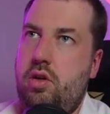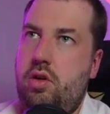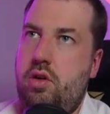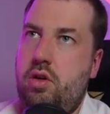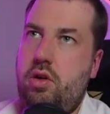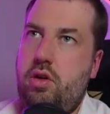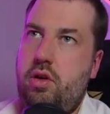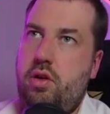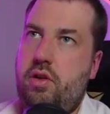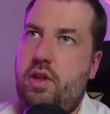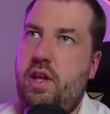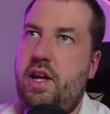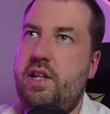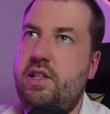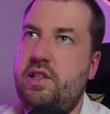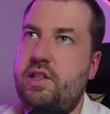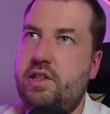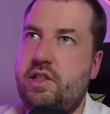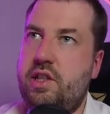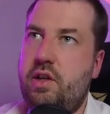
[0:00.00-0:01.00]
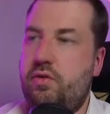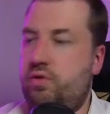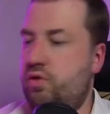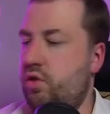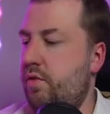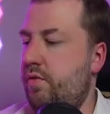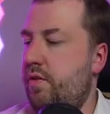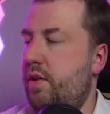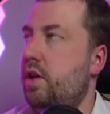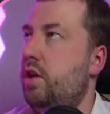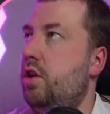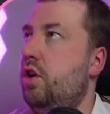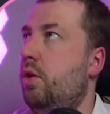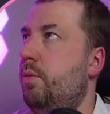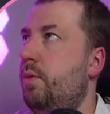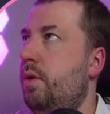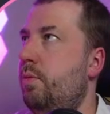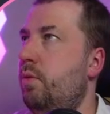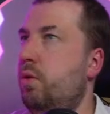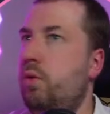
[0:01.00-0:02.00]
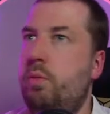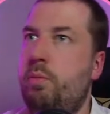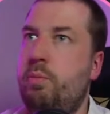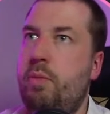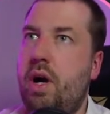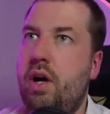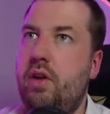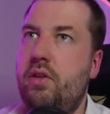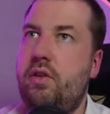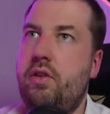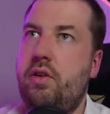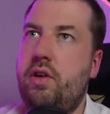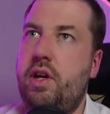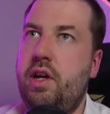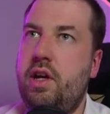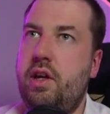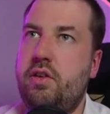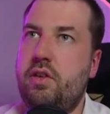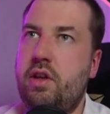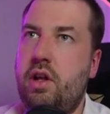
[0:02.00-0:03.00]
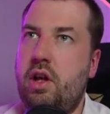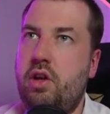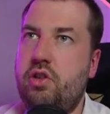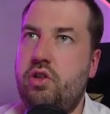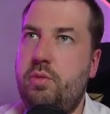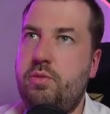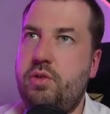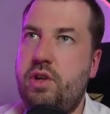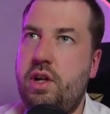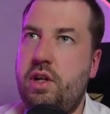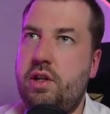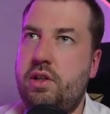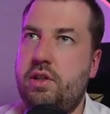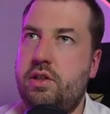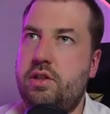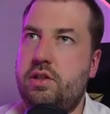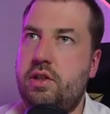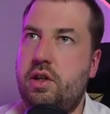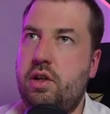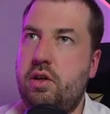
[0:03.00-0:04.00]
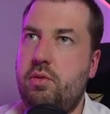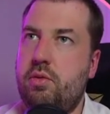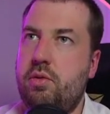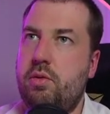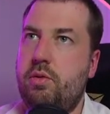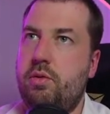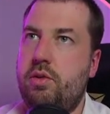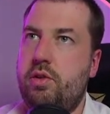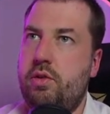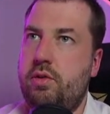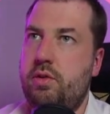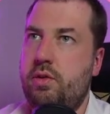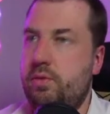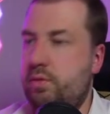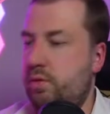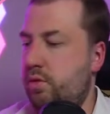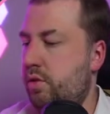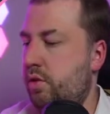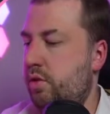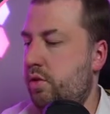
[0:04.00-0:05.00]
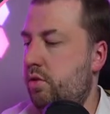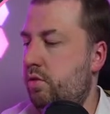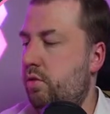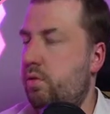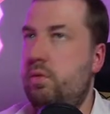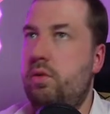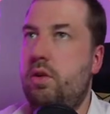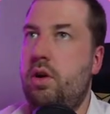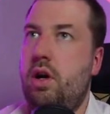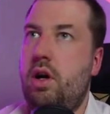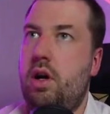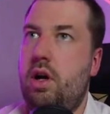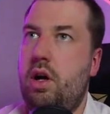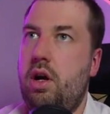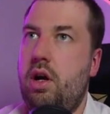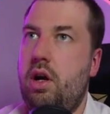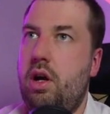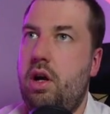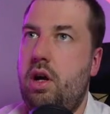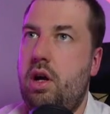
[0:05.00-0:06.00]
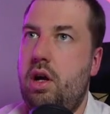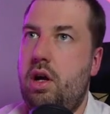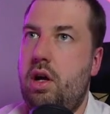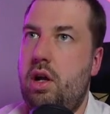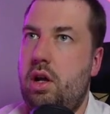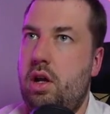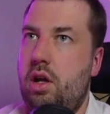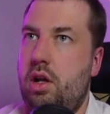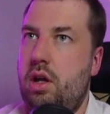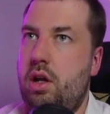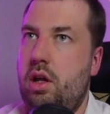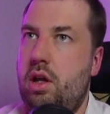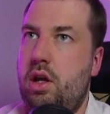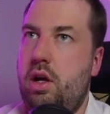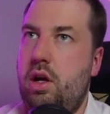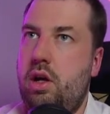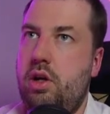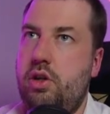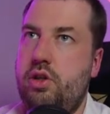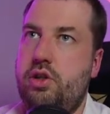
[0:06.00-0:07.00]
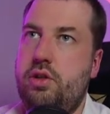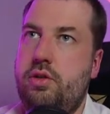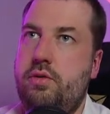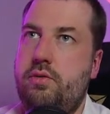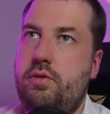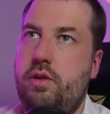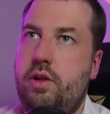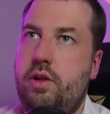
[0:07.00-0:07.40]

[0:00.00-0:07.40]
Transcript: That is itself trivially copyable, but it is a large object. So what we'll do is we'll do large. Right.